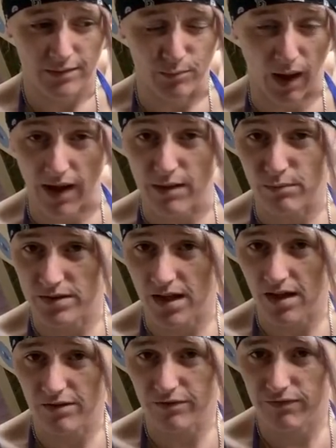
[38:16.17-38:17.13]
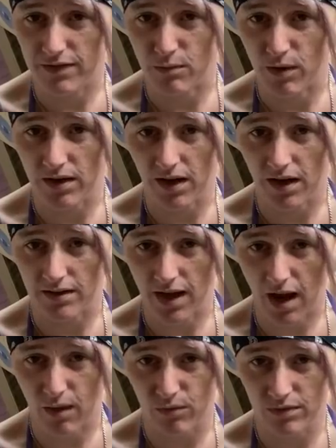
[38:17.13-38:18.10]
by himself, he went and got a
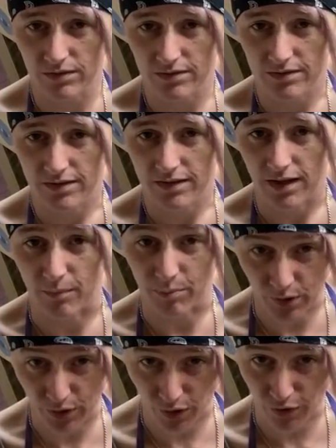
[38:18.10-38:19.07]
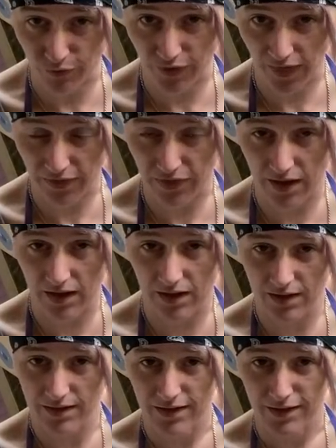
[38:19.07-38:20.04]
towel and put it over that thing,
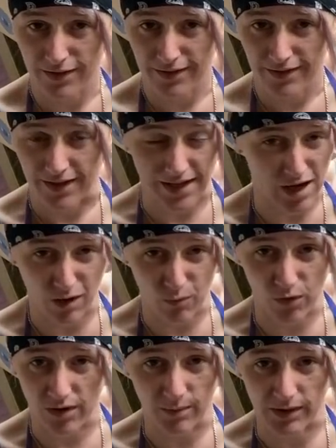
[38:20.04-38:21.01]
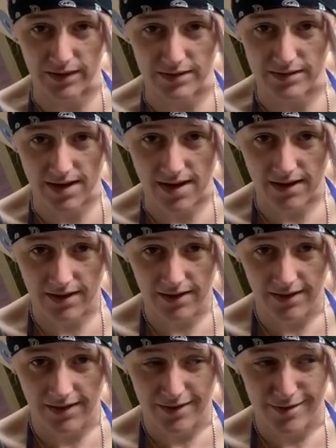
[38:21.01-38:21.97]
he doesn't want anybody to see it.
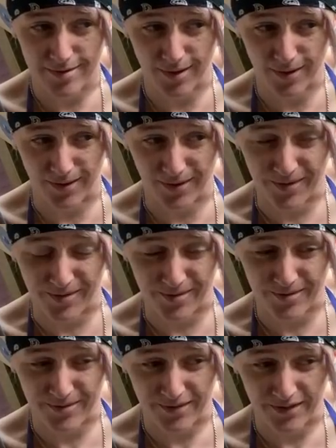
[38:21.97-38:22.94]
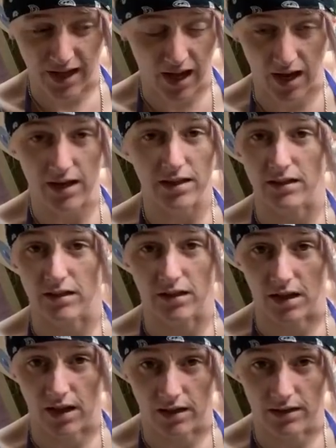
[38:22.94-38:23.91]
So, I ain't looking
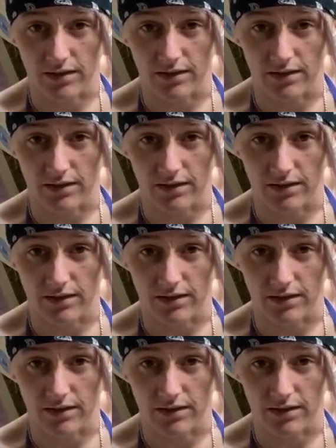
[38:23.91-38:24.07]
at it.